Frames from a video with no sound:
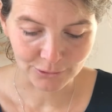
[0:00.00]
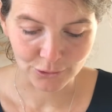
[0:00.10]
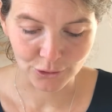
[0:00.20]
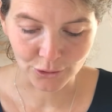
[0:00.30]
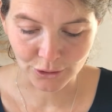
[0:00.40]
to
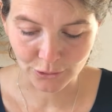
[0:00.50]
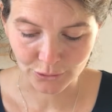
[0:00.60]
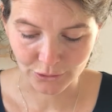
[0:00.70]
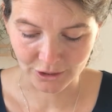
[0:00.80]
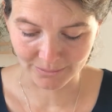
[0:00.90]
show you
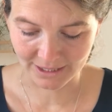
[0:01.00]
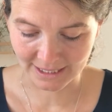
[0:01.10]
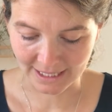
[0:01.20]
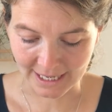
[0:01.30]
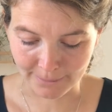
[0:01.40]
also something
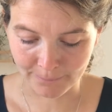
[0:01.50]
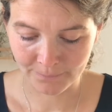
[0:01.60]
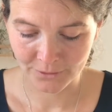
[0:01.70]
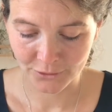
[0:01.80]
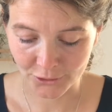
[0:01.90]
that I'm
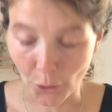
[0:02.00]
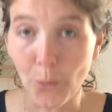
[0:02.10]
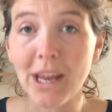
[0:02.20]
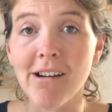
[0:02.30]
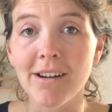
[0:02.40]

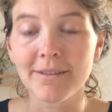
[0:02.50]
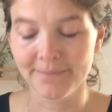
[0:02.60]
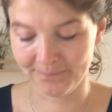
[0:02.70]
sewing on.